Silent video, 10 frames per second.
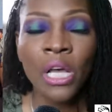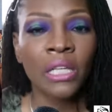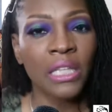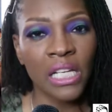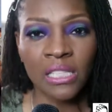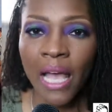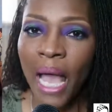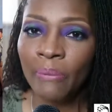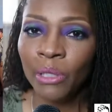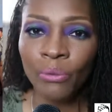Things are
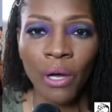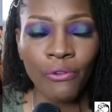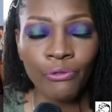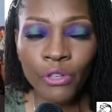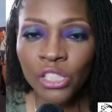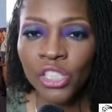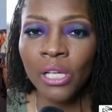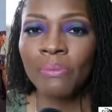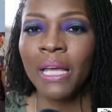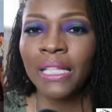happening with her
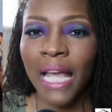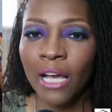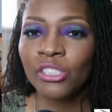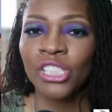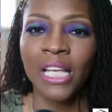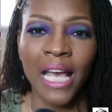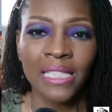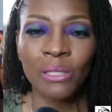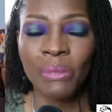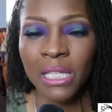friendship, and now she has
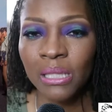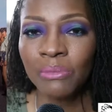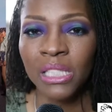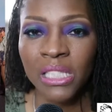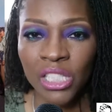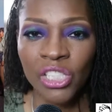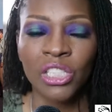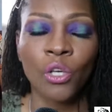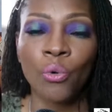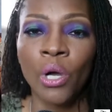to make some
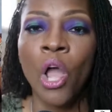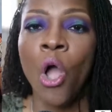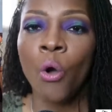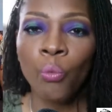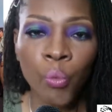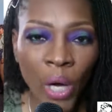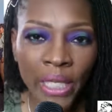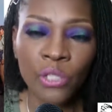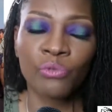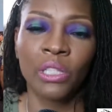decisions on
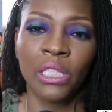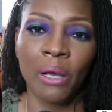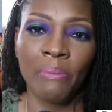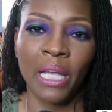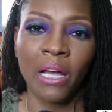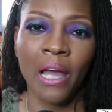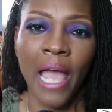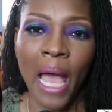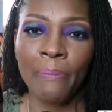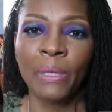what is really going to make her
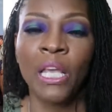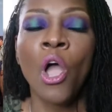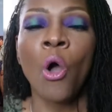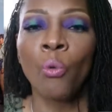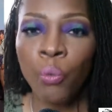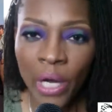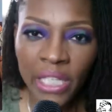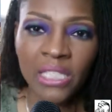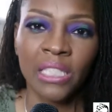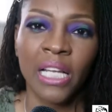happy, what
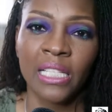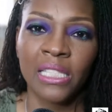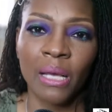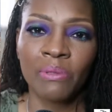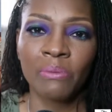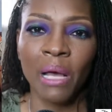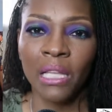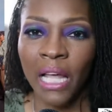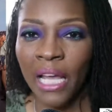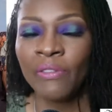is the next step to my
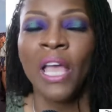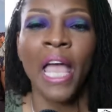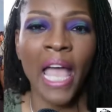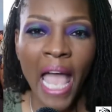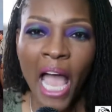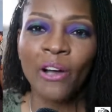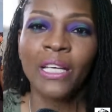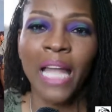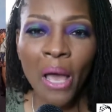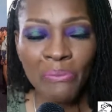life, and how
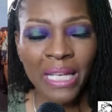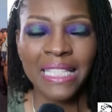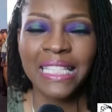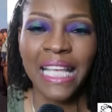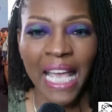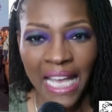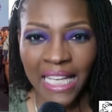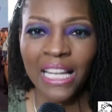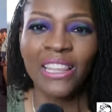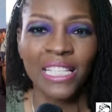can I
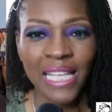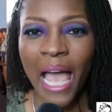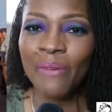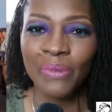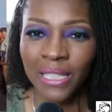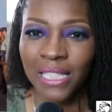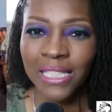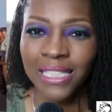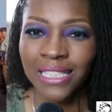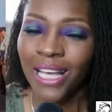maintain this
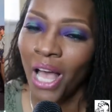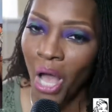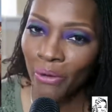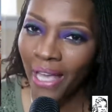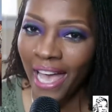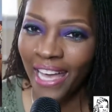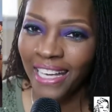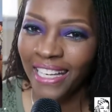happiness. Okay?